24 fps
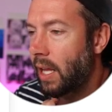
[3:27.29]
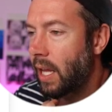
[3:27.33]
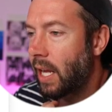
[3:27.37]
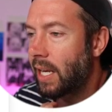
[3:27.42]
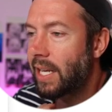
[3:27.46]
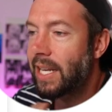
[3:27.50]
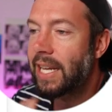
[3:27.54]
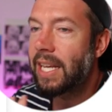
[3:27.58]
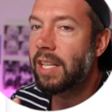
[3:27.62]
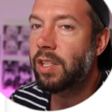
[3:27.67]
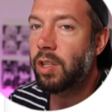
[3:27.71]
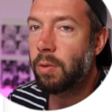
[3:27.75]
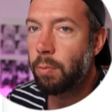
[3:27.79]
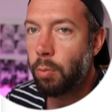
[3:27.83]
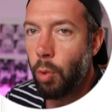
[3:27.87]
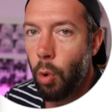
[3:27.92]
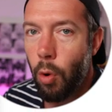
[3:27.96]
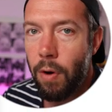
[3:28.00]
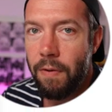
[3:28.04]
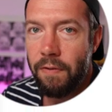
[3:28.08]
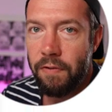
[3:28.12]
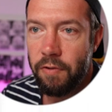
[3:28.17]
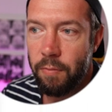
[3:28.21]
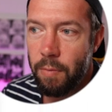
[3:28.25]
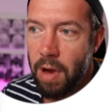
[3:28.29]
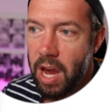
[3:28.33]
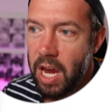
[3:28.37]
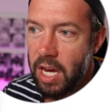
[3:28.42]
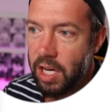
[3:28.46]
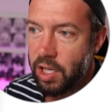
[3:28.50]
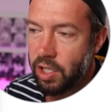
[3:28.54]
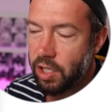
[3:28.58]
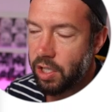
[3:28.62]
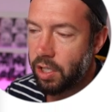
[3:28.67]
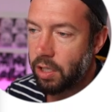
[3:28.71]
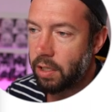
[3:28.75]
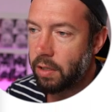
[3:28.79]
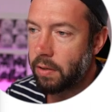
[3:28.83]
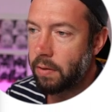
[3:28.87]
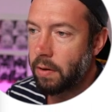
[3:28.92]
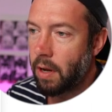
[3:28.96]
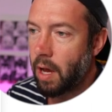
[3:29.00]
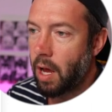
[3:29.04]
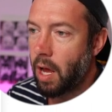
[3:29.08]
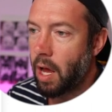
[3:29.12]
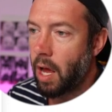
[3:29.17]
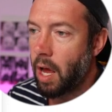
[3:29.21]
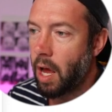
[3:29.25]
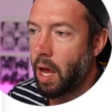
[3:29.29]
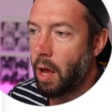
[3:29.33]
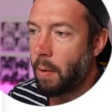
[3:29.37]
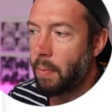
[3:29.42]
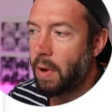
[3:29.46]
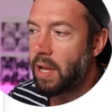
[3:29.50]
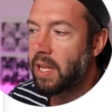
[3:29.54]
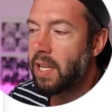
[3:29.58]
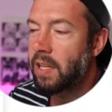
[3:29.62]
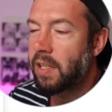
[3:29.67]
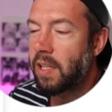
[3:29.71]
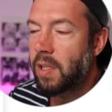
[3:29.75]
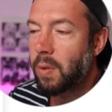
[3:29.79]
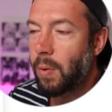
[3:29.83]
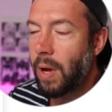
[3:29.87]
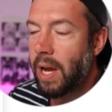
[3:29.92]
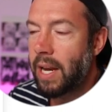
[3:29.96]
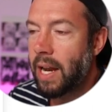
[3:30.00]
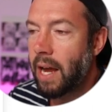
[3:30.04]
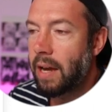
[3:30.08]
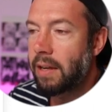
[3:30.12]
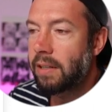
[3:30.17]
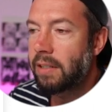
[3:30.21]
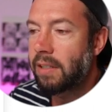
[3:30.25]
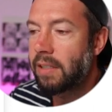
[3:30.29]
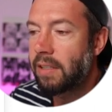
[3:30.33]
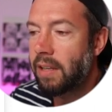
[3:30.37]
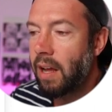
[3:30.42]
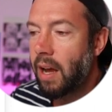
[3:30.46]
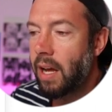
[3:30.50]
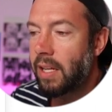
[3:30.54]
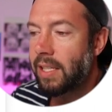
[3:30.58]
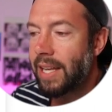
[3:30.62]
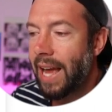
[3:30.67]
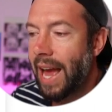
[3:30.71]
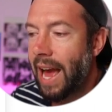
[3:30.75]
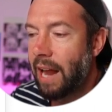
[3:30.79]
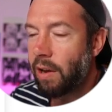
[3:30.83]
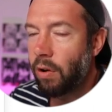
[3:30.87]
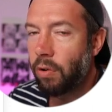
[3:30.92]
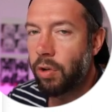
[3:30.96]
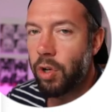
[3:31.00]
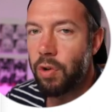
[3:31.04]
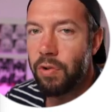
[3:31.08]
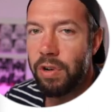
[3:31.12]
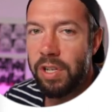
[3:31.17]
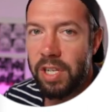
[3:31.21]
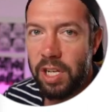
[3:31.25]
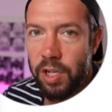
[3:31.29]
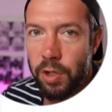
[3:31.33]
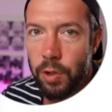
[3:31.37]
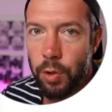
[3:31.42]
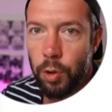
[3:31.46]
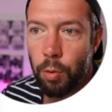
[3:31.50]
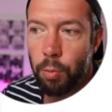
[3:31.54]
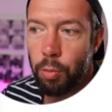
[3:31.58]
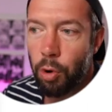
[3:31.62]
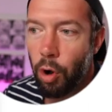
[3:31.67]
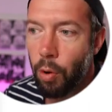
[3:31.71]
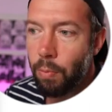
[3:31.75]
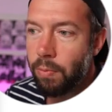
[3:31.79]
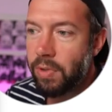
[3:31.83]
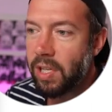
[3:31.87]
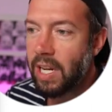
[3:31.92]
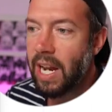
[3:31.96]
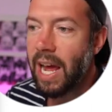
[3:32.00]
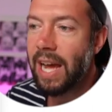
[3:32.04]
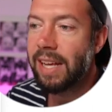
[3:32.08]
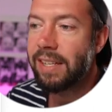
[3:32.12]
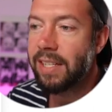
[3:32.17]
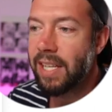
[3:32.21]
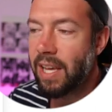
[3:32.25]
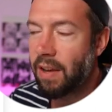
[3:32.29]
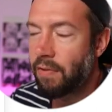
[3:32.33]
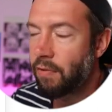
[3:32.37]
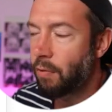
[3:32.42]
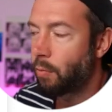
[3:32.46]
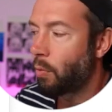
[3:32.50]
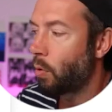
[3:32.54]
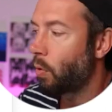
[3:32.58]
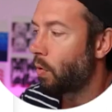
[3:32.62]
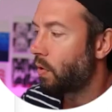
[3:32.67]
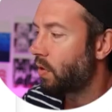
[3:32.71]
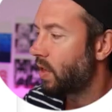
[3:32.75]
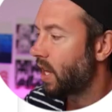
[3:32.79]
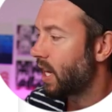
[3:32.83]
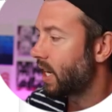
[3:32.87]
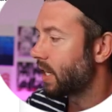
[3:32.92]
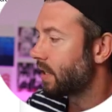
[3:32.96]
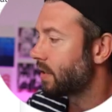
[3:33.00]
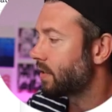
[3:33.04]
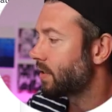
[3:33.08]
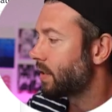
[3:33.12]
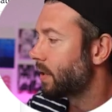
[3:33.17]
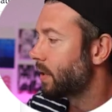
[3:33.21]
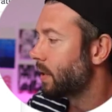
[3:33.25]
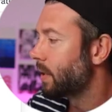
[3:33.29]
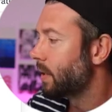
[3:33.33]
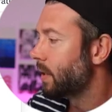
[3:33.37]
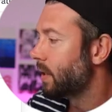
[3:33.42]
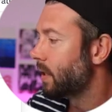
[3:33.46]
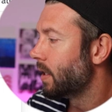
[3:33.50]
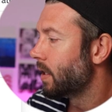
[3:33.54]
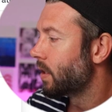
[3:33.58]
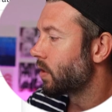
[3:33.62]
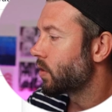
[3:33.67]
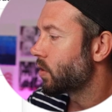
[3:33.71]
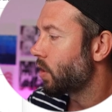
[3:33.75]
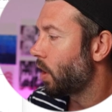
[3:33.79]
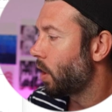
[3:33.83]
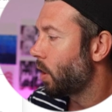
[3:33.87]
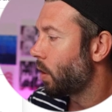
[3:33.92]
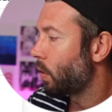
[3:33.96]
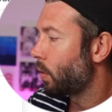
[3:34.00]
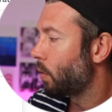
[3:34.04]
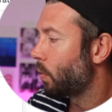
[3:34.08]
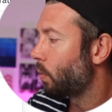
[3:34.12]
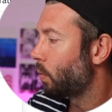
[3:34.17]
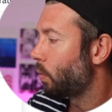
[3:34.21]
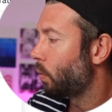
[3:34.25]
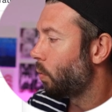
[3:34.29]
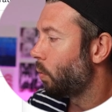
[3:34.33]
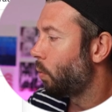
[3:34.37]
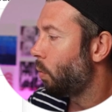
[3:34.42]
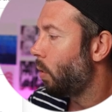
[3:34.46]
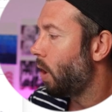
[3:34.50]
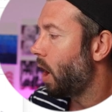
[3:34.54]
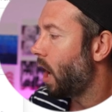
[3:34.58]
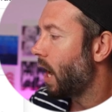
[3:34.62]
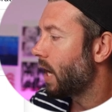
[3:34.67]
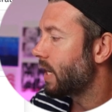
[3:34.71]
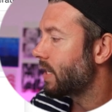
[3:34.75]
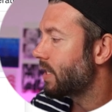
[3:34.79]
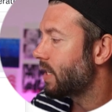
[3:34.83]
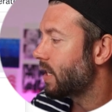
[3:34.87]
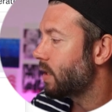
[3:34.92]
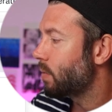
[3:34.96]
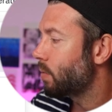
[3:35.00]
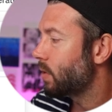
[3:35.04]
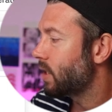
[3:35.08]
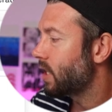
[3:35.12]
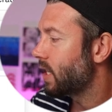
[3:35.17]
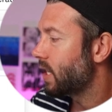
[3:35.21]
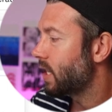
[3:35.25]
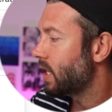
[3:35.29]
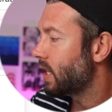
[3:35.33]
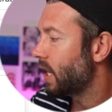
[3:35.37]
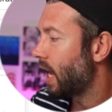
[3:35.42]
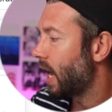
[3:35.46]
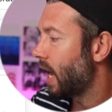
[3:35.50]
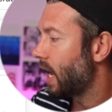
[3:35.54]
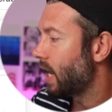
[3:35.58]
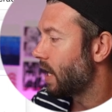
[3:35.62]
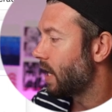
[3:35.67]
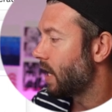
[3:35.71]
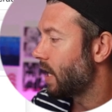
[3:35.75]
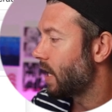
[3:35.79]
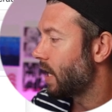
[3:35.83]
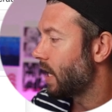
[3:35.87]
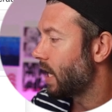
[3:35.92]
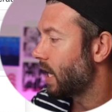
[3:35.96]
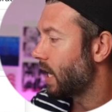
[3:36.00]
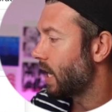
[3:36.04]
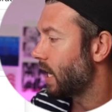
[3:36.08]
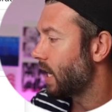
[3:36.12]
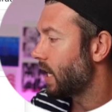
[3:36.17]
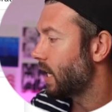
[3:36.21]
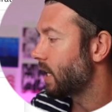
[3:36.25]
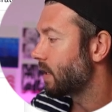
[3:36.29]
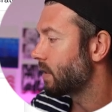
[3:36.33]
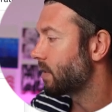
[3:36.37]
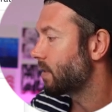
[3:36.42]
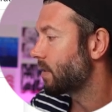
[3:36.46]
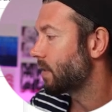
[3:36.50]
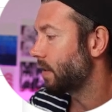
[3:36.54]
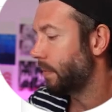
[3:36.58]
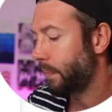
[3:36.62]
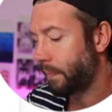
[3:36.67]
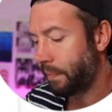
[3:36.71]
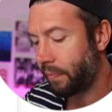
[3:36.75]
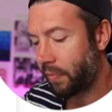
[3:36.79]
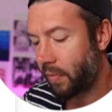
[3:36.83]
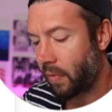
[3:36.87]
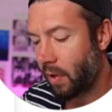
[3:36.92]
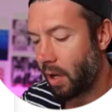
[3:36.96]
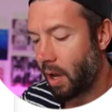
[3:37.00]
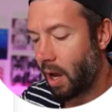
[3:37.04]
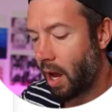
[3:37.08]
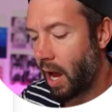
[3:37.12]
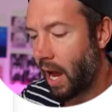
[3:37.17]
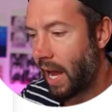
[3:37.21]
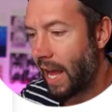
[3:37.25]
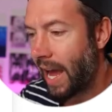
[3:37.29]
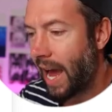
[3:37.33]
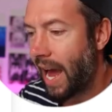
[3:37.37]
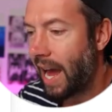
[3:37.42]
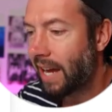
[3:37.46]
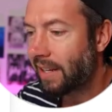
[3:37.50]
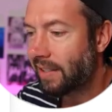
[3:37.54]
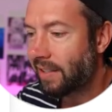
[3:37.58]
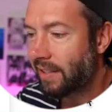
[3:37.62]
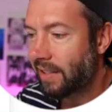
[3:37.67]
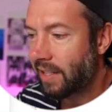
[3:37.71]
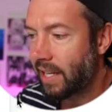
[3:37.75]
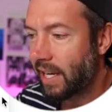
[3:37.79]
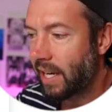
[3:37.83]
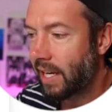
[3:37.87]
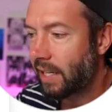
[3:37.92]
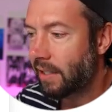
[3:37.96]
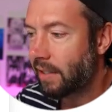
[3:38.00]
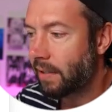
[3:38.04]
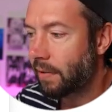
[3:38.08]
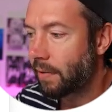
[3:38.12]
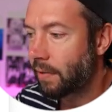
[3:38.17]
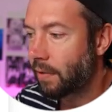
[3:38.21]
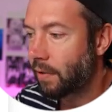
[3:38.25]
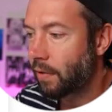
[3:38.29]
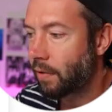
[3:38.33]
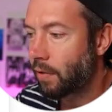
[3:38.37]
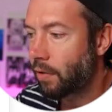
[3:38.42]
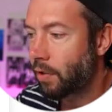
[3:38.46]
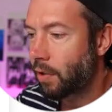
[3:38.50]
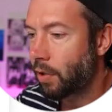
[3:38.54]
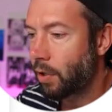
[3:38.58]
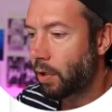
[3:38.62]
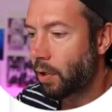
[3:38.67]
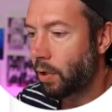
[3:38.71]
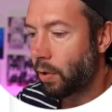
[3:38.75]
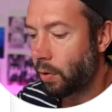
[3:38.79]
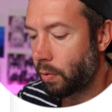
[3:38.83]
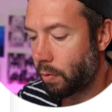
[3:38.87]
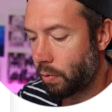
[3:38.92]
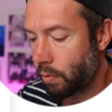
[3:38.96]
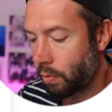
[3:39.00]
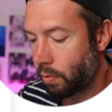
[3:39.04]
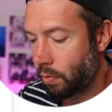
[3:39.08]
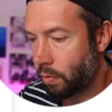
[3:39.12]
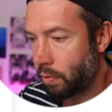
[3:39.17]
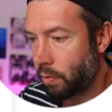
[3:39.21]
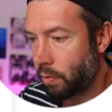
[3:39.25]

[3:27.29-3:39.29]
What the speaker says: I need some more information. And this is where now you need to start to add on your additional prompts and ask it for more things. So what I did with it then is I asked it to